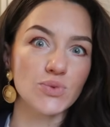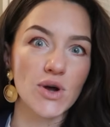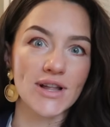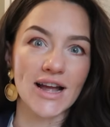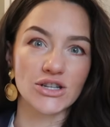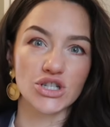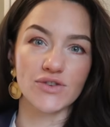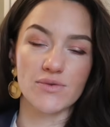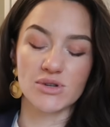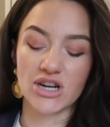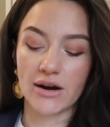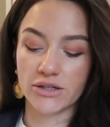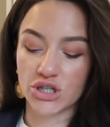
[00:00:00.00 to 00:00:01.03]
weren't actually from a
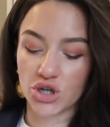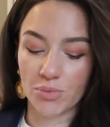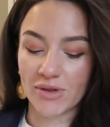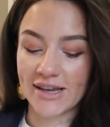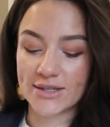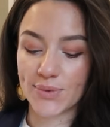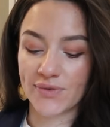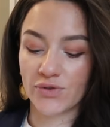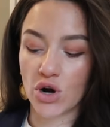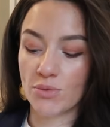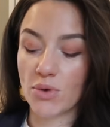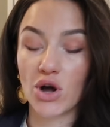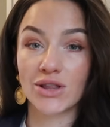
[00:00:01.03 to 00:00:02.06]
charity shop, these were
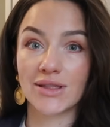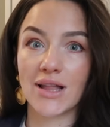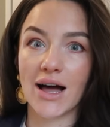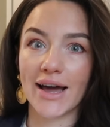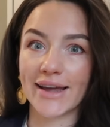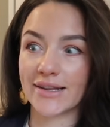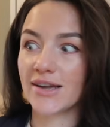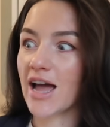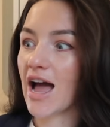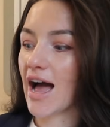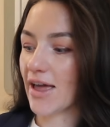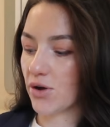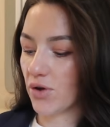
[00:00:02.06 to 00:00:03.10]
from online.
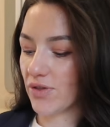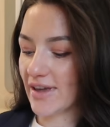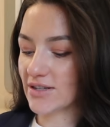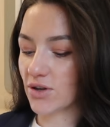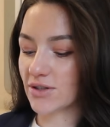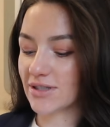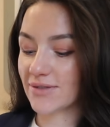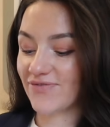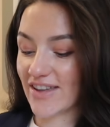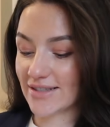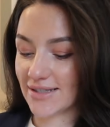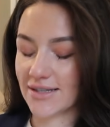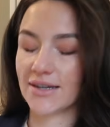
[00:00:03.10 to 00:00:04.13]
I got these on
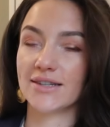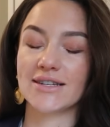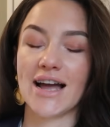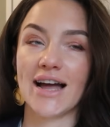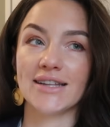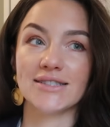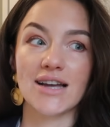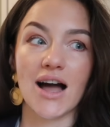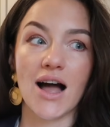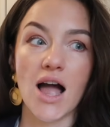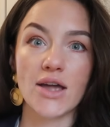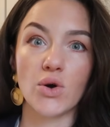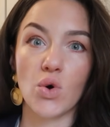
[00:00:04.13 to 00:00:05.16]
Vinted, and
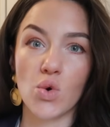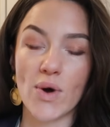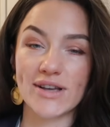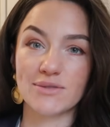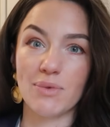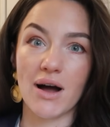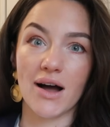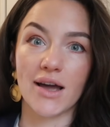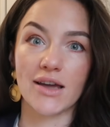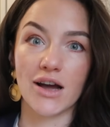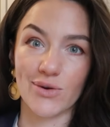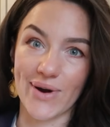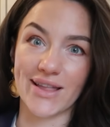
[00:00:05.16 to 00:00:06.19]
I always
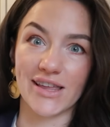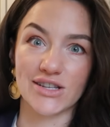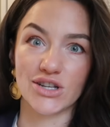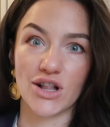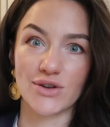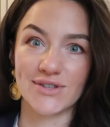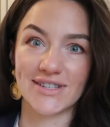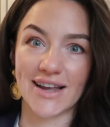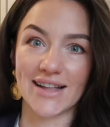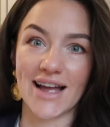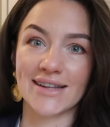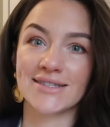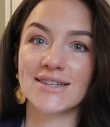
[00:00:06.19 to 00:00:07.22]
buy Aurelia's clothes
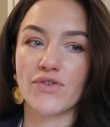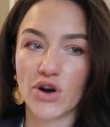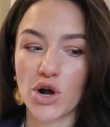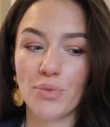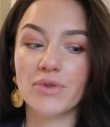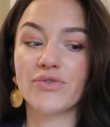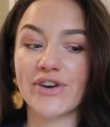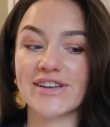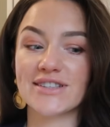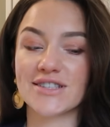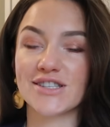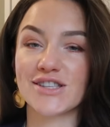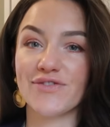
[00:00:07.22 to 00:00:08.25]
secondhand for a couple of
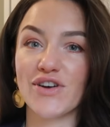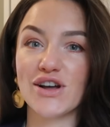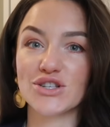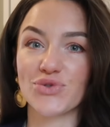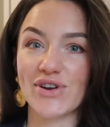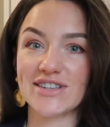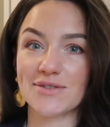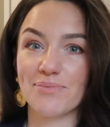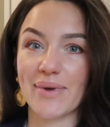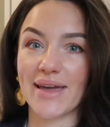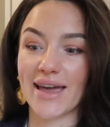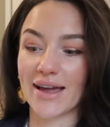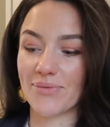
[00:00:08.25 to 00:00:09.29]
reasons. The first reason
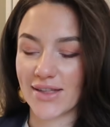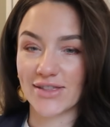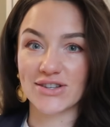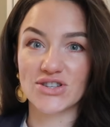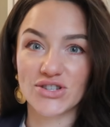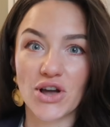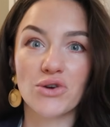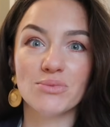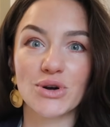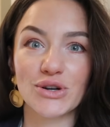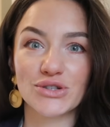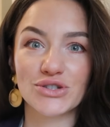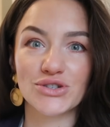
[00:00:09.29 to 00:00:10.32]
being there's so
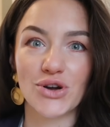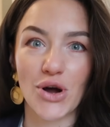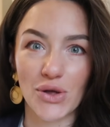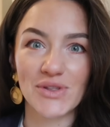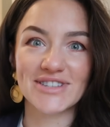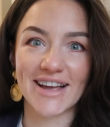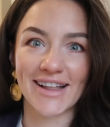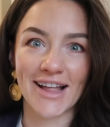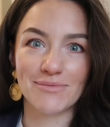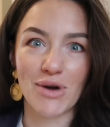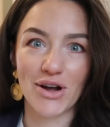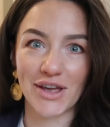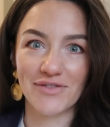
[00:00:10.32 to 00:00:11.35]
much on the secondhand
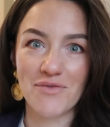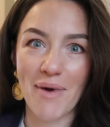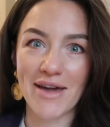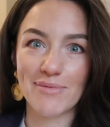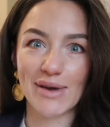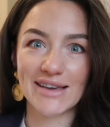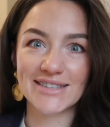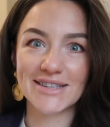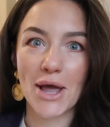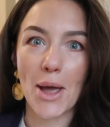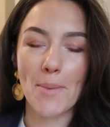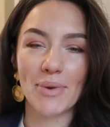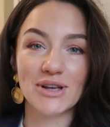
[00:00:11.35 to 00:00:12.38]
market for babies,
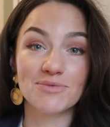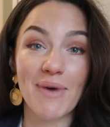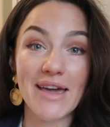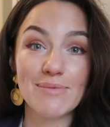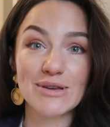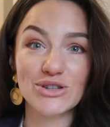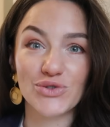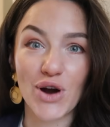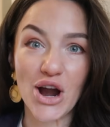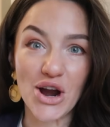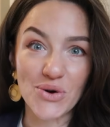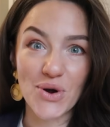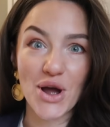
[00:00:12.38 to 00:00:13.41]
because babies
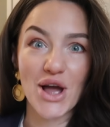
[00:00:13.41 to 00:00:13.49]
grow